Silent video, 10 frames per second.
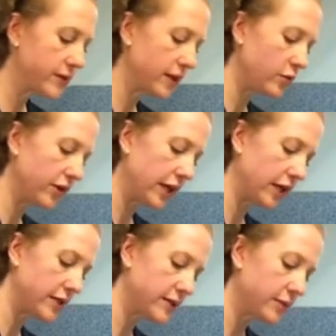with
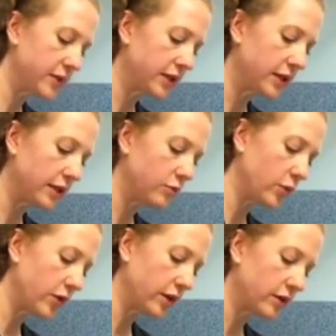antiseptic again. We
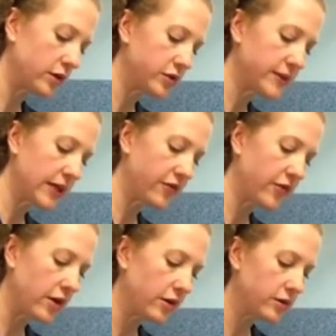want to close that
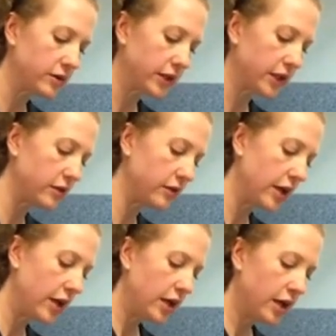follicle down
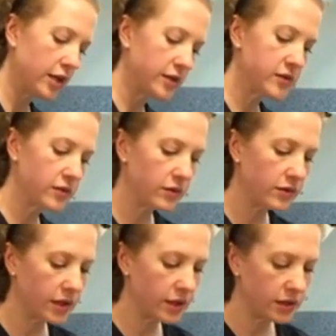so
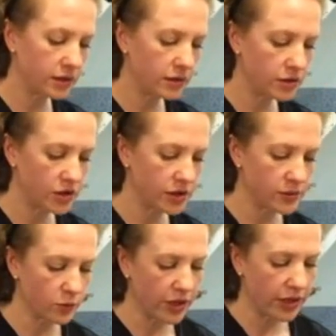that she
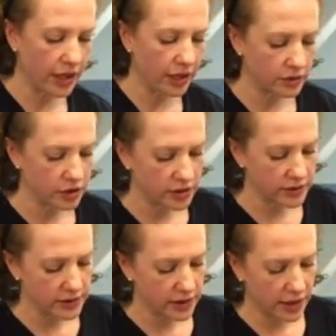doesn't break out, she
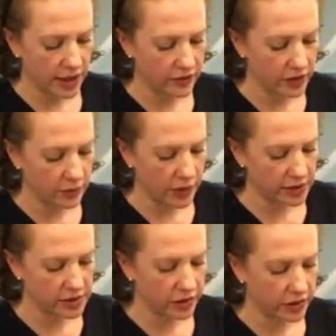doesn't have any
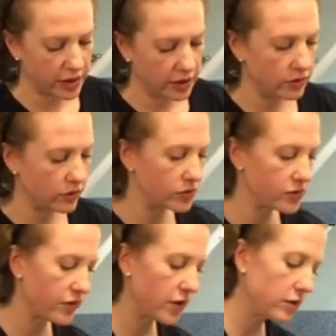bacteria enter those
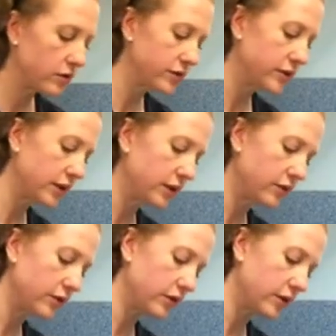follicles and give her
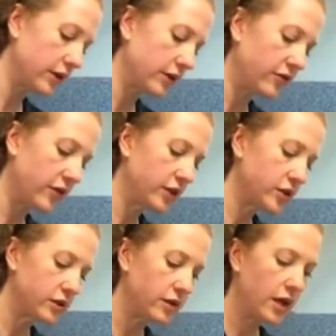an
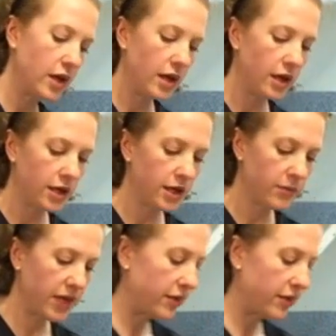infection. And